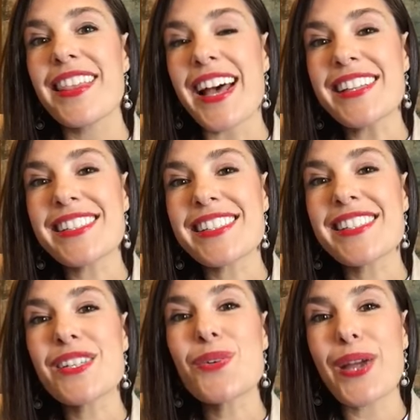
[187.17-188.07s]
That
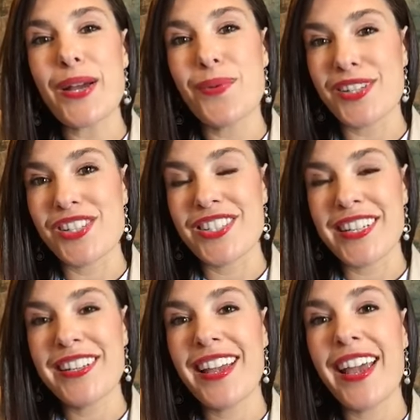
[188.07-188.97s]
is a great
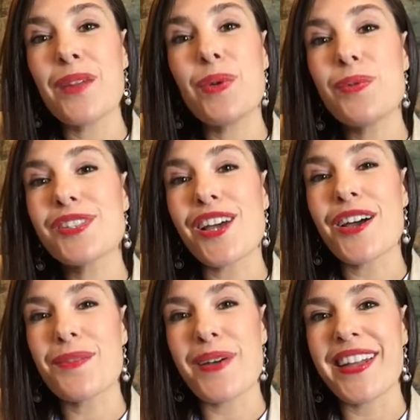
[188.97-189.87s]
question, and we will
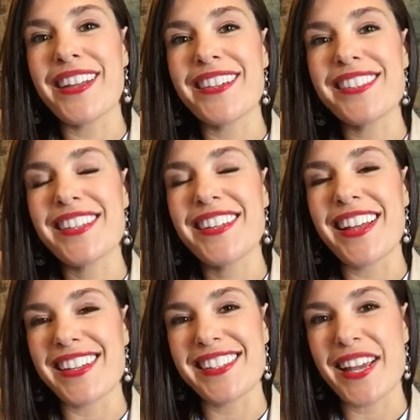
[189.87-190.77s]
talk about it
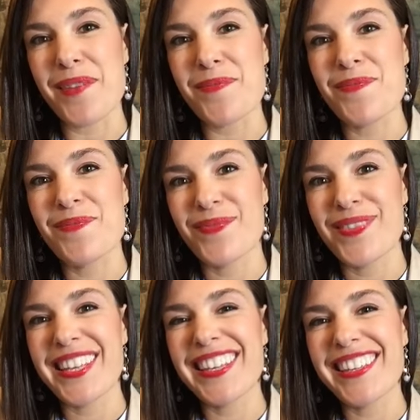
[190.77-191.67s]
next time.
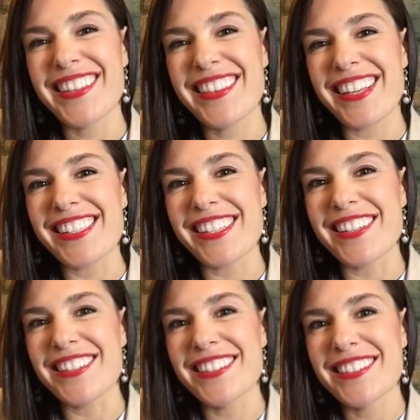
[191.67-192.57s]
Thanks,
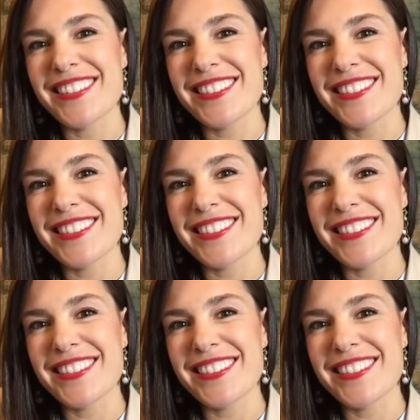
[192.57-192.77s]
y'all.